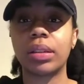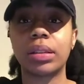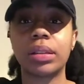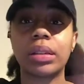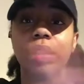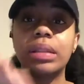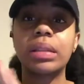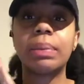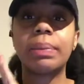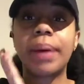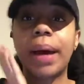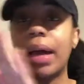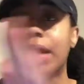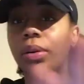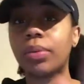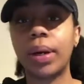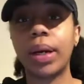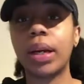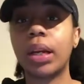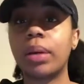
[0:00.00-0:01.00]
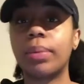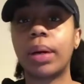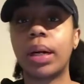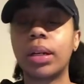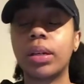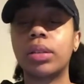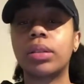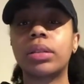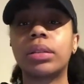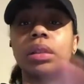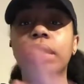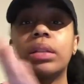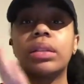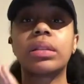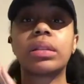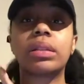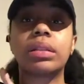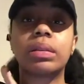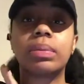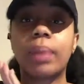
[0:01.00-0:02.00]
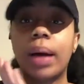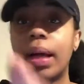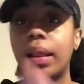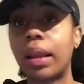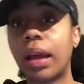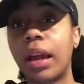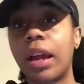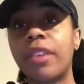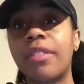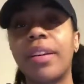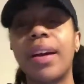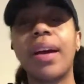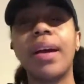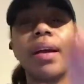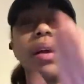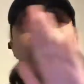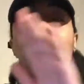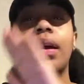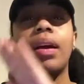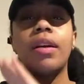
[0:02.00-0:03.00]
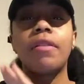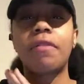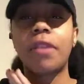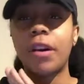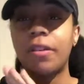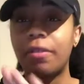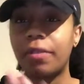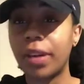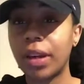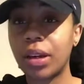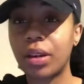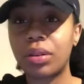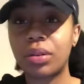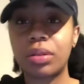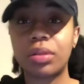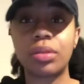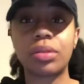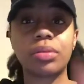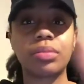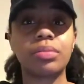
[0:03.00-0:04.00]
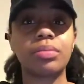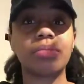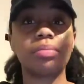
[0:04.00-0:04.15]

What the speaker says: It doesn't matter what anybody else thinks. This is my life. If I fail,